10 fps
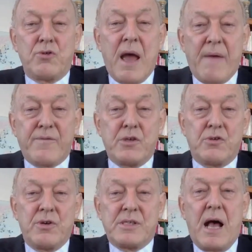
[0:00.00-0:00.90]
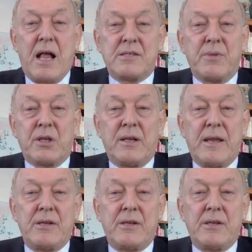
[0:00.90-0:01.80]
What you have to do is
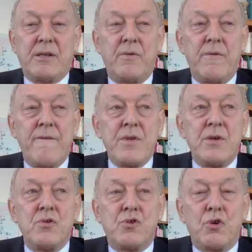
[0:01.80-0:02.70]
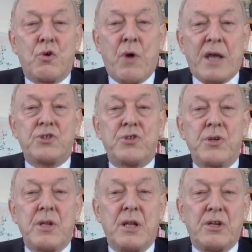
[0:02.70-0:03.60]
ultimately to
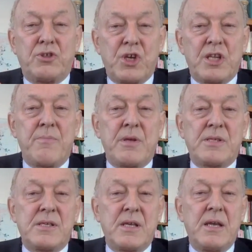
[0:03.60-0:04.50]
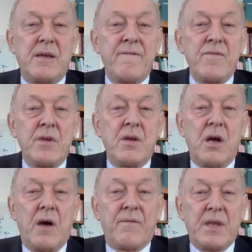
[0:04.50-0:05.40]
question the legitimacy
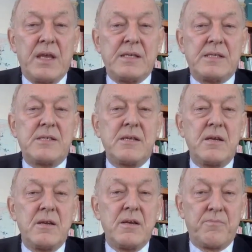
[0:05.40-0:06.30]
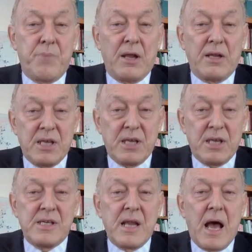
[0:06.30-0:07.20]
of these
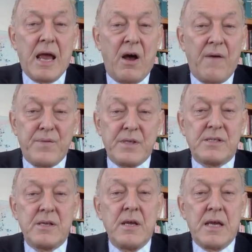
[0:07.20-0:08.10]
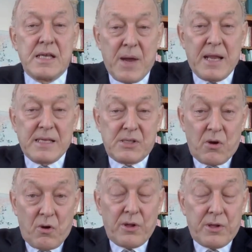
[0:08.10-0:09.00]
politicians in high office, as
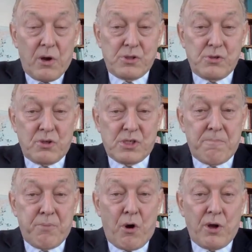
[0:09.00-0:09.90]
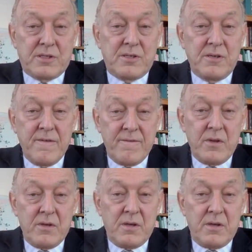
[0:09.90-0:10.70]
well as all those who support